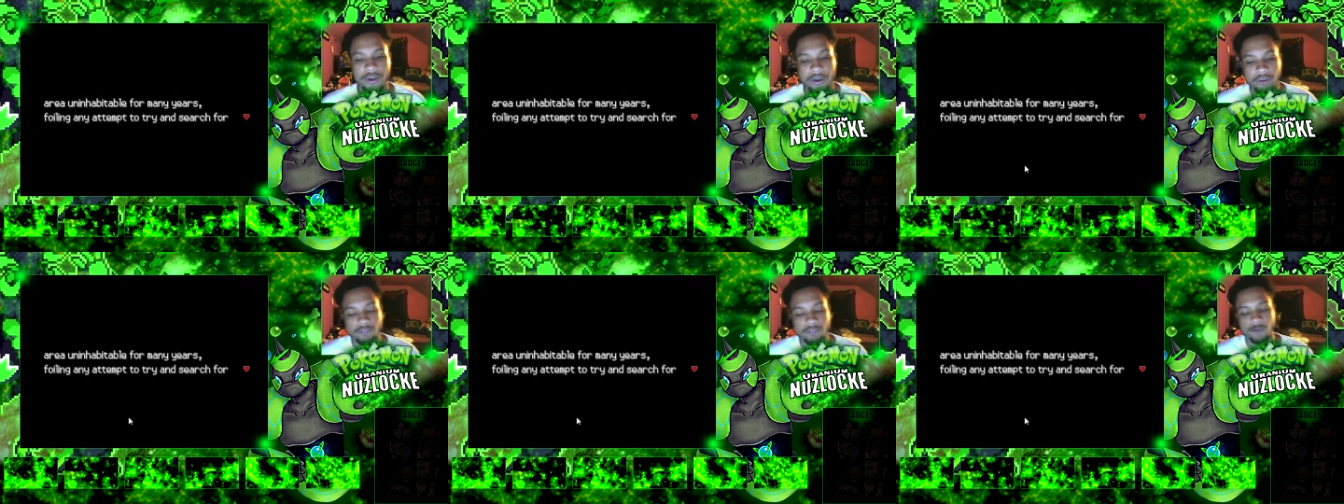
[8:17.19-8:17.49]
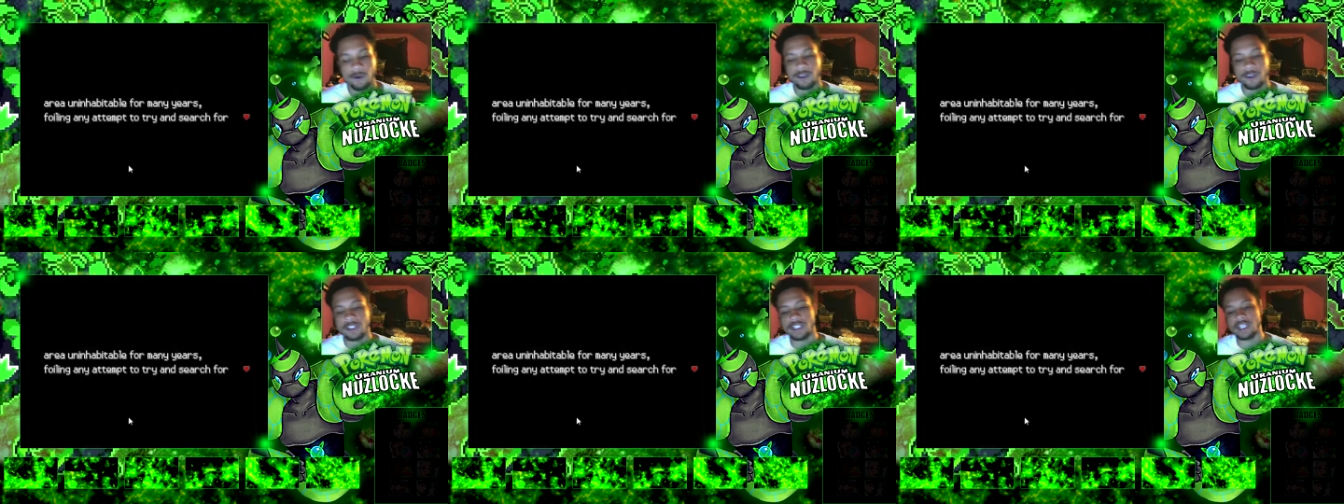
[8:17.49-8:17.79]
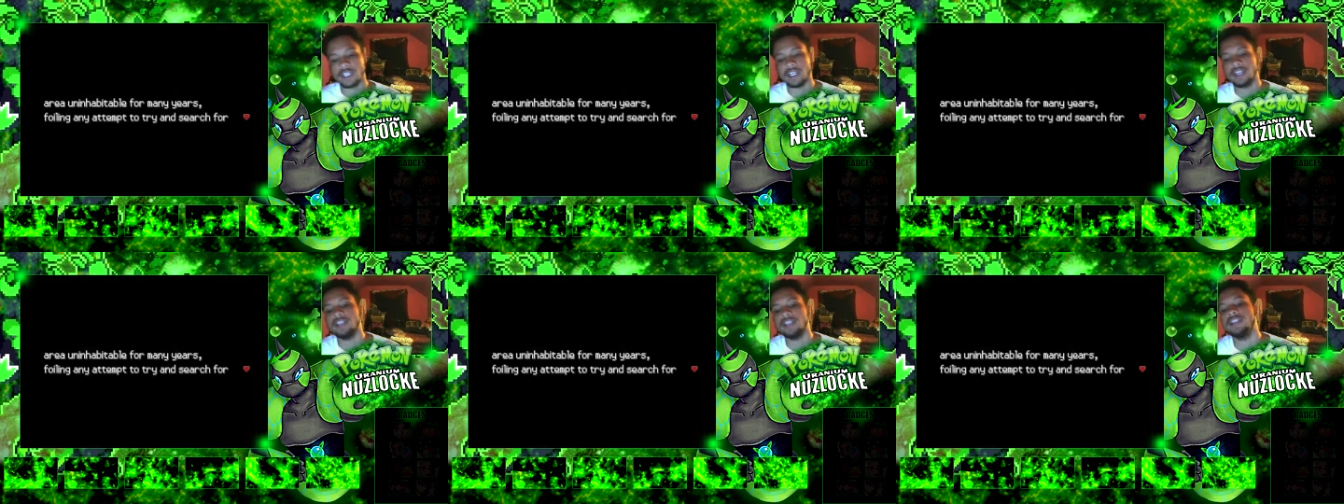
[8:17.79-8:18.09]
foiling
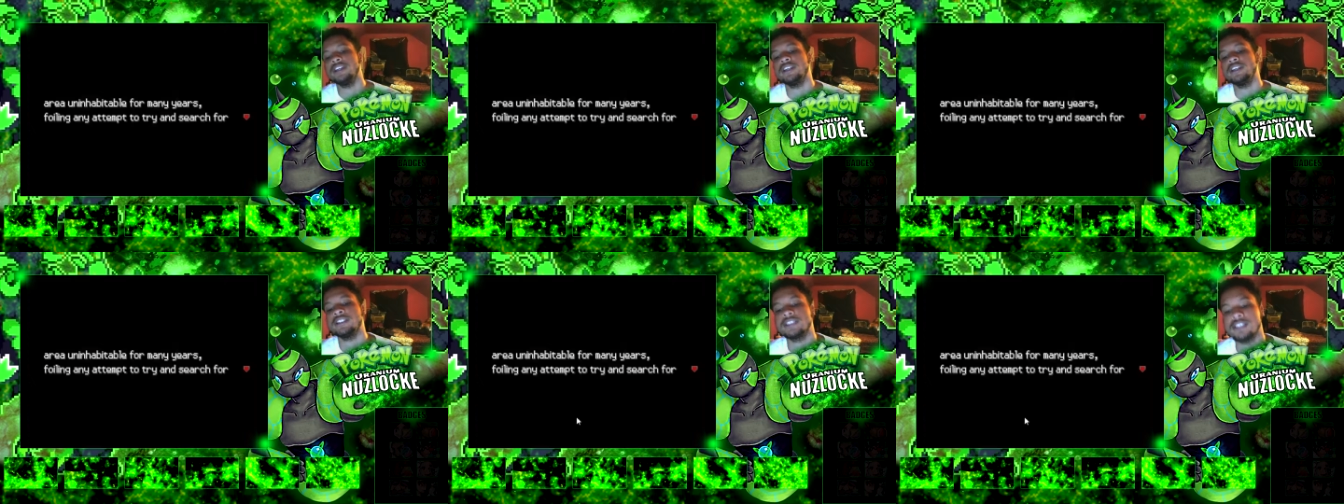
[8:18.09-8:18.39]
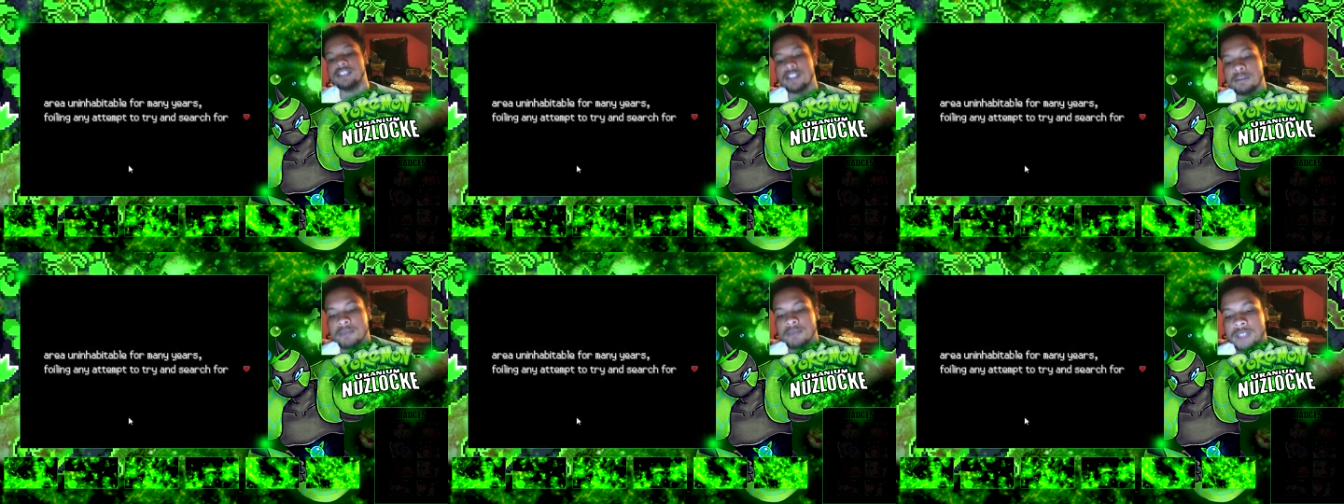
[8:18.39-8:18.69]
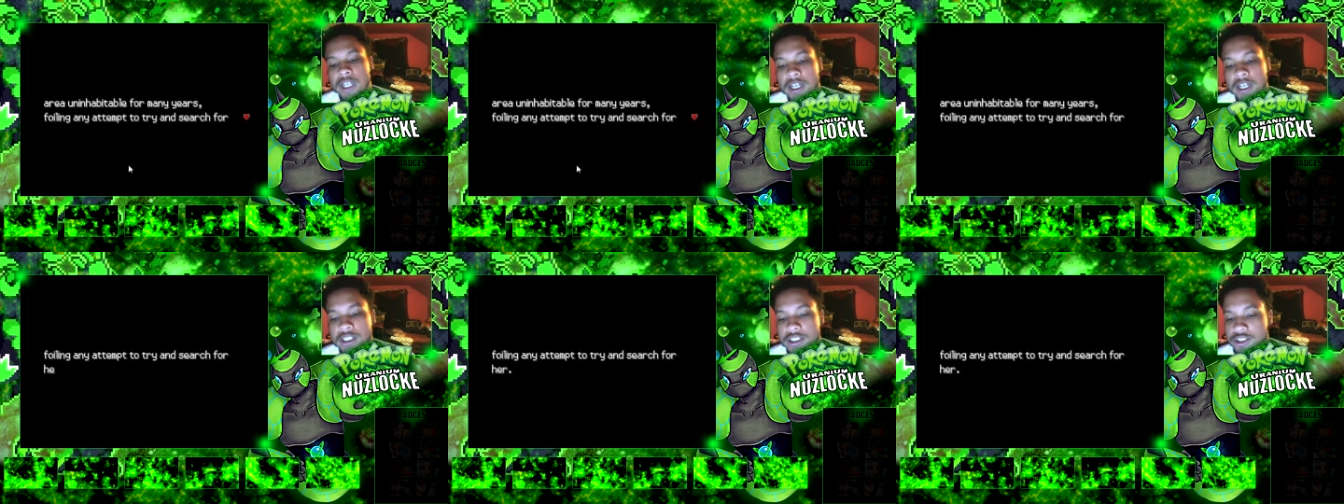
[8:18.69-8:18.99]
any attempt
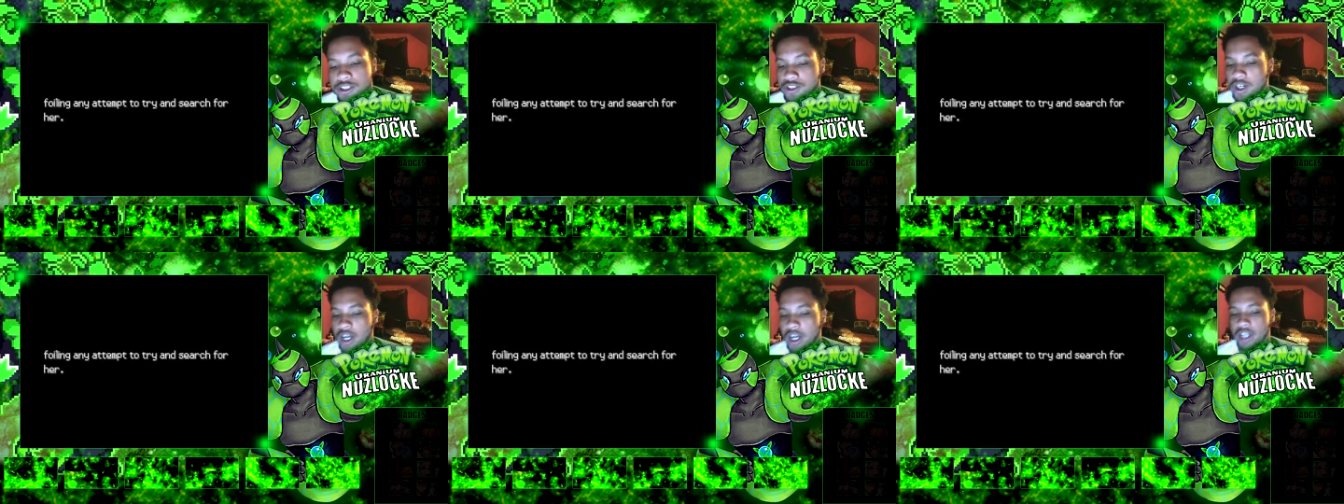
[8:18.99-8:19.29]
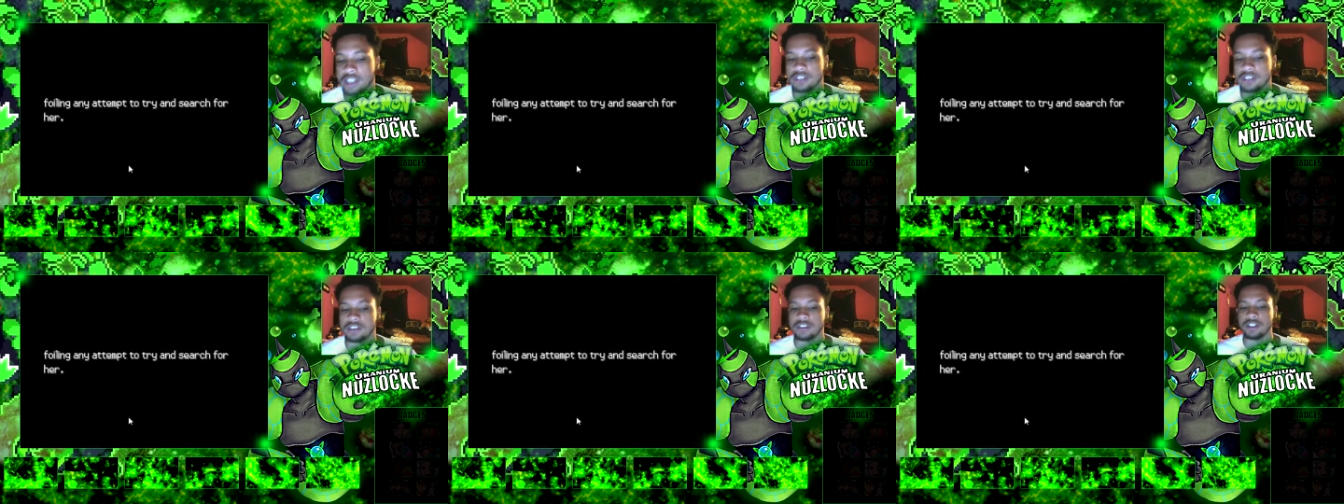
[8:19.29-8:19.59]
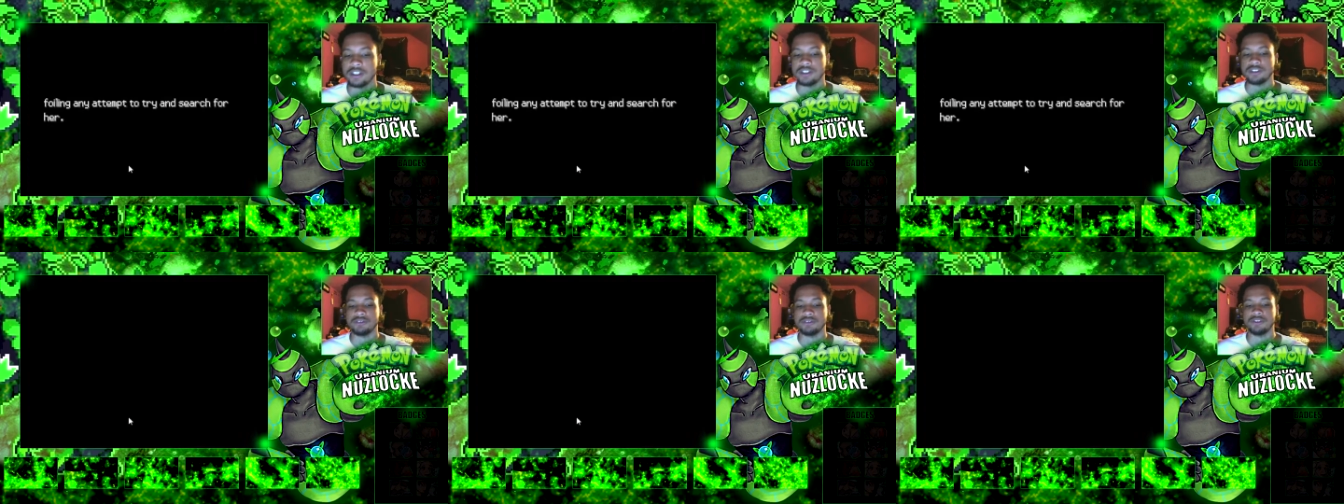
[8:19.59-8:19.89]
to try and
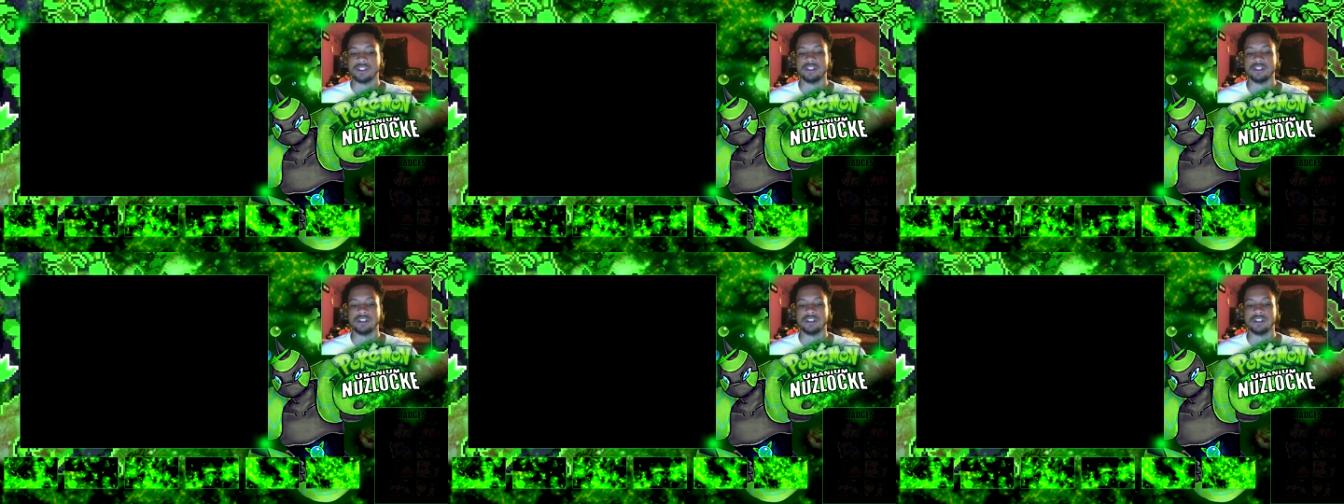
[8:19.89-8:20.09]
search for her.